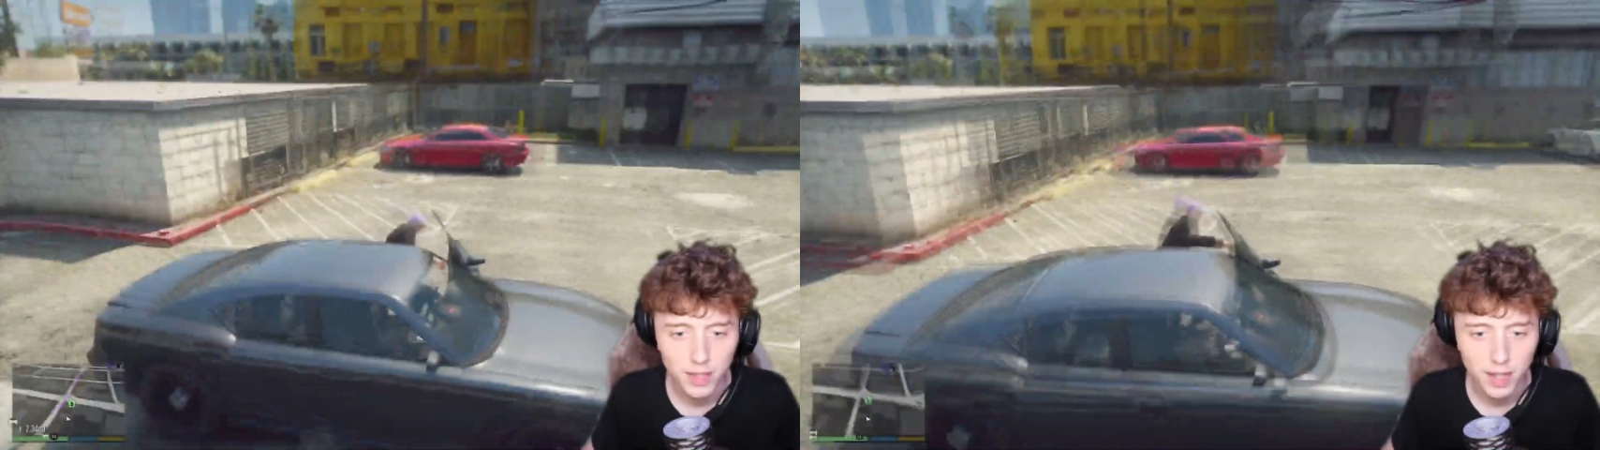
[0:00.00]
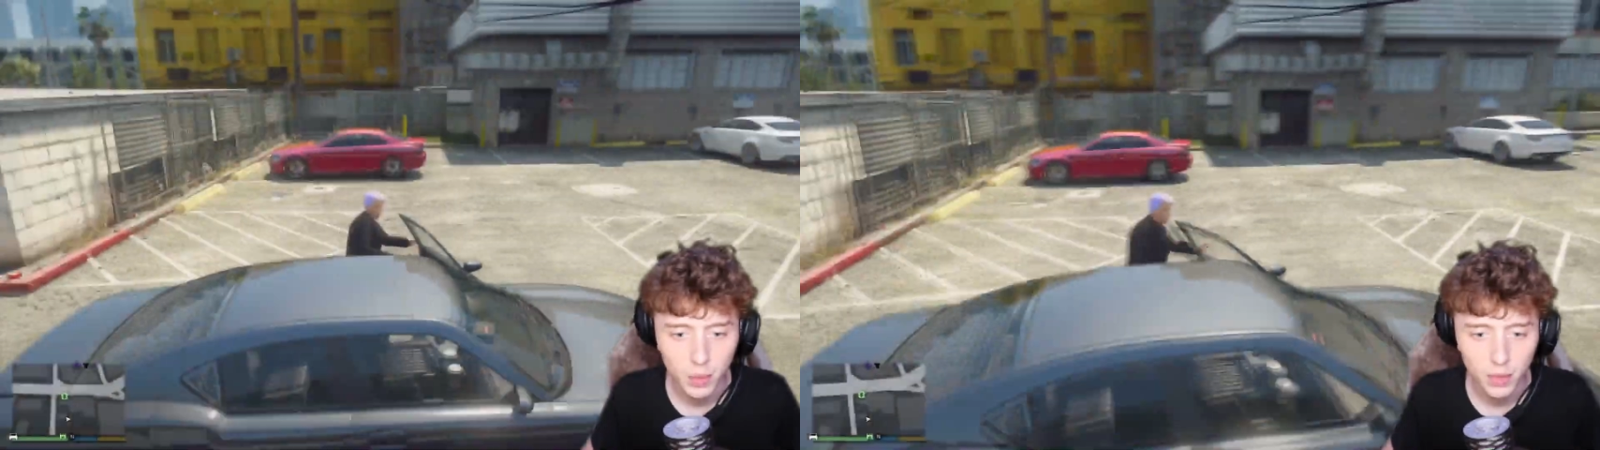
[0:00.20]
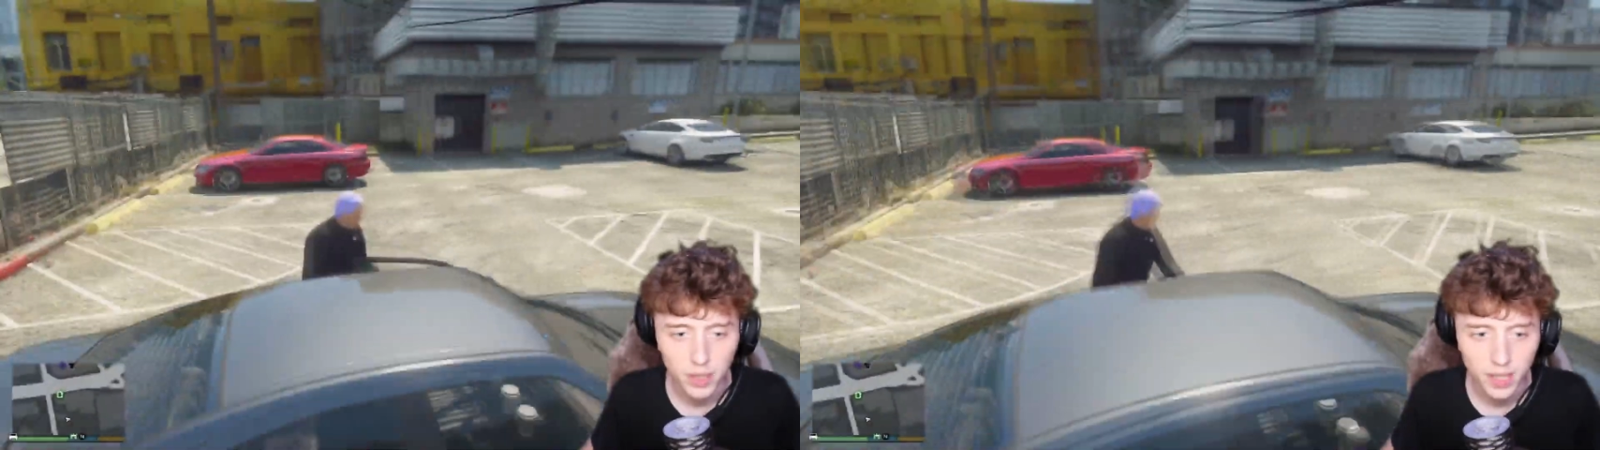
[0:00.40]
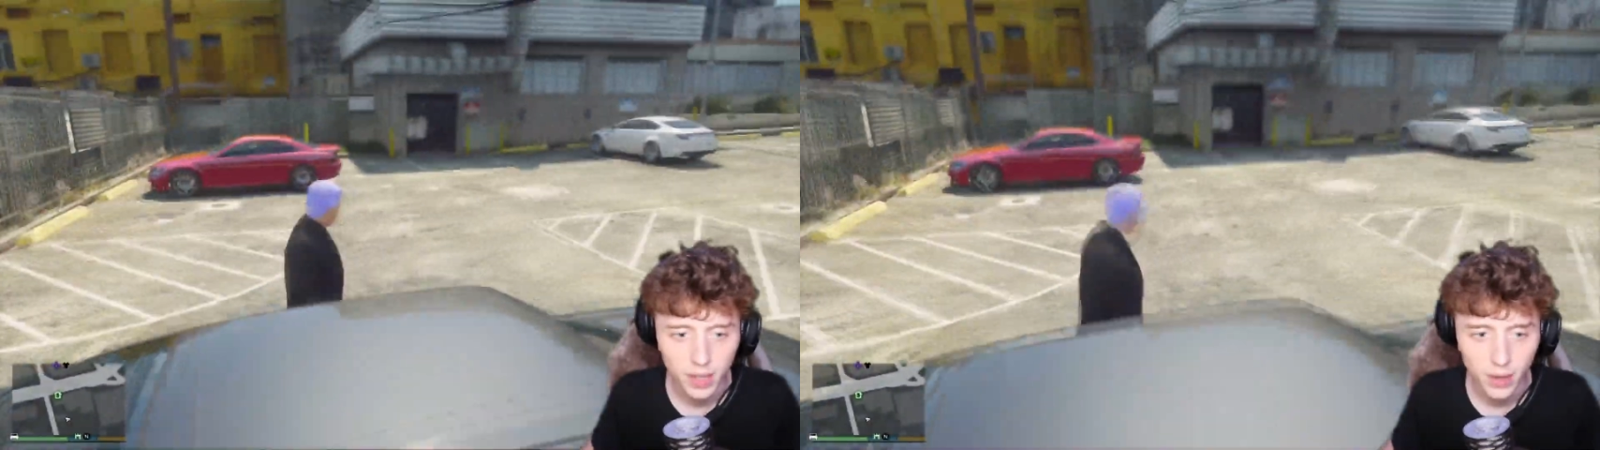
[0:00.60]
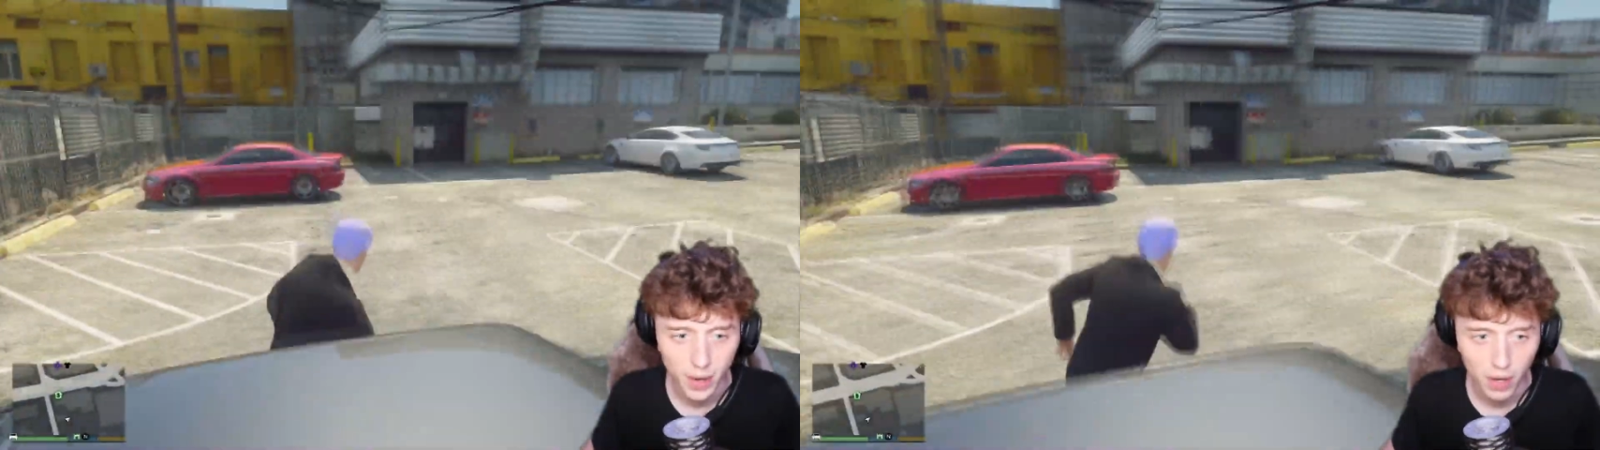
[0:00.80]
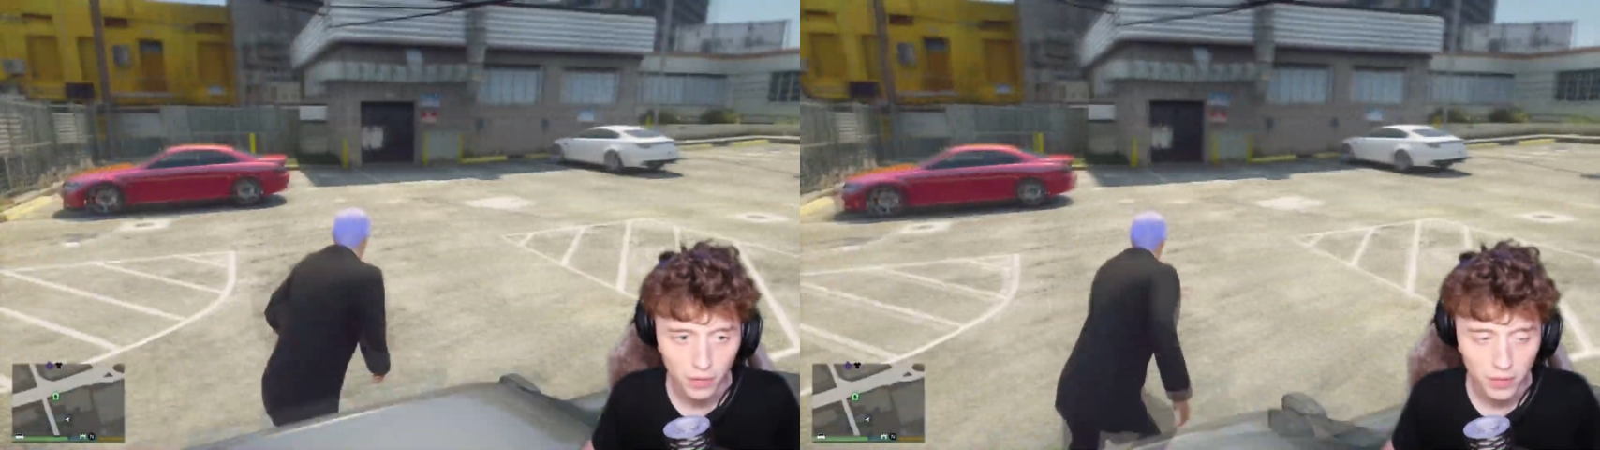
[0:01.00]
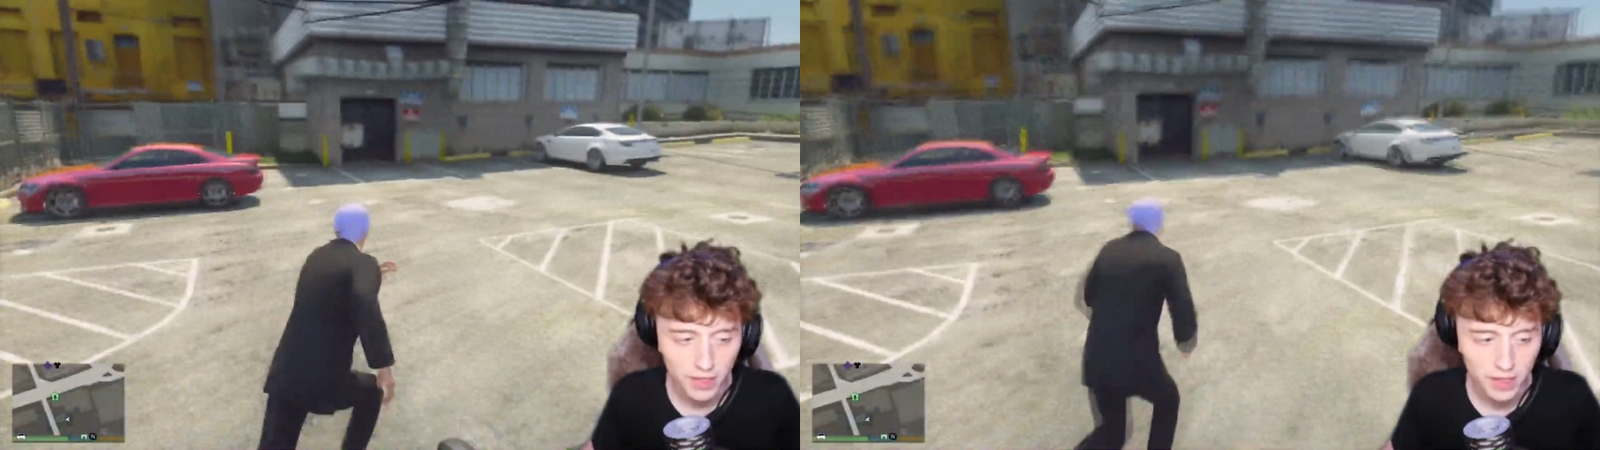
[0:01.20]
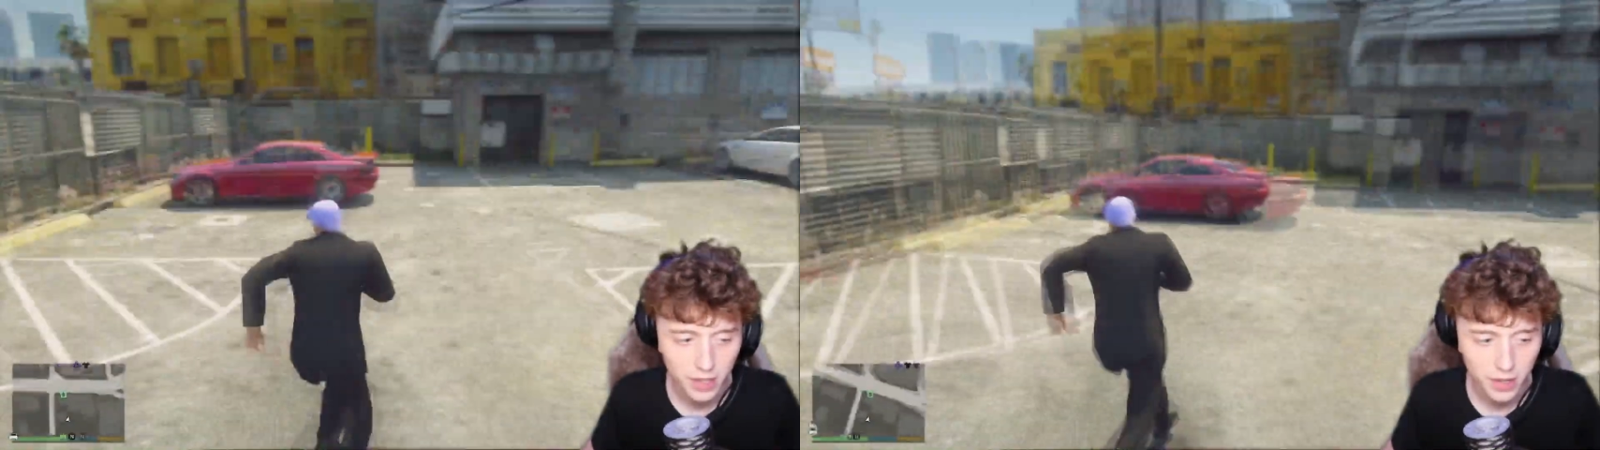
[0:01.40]
sound keep going off.
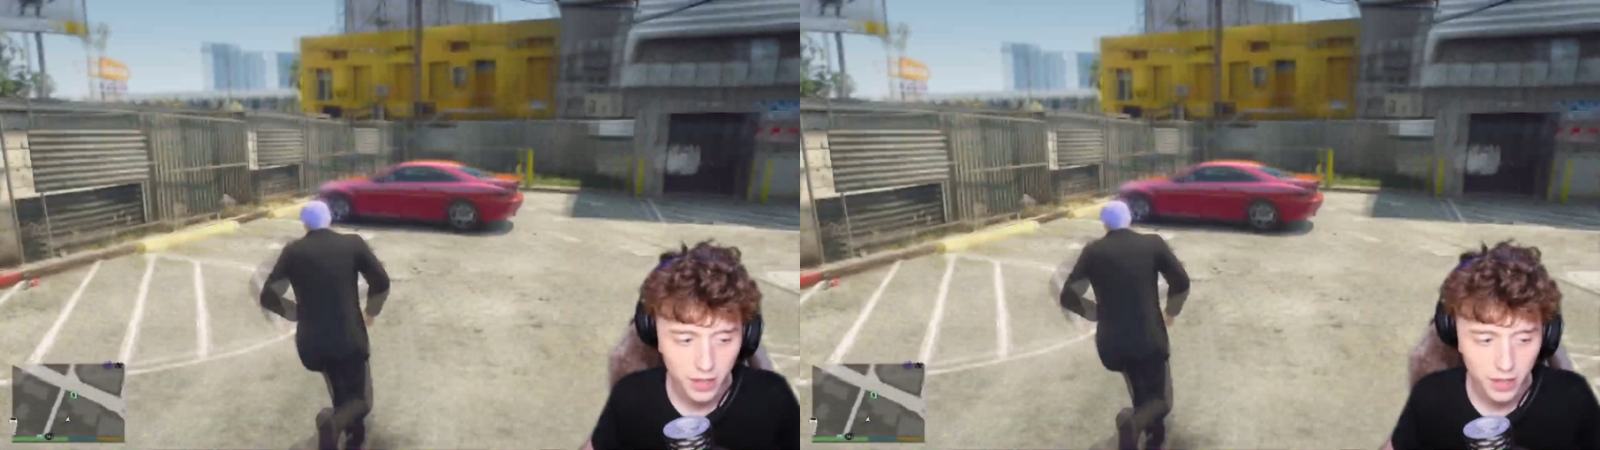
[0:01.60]
This is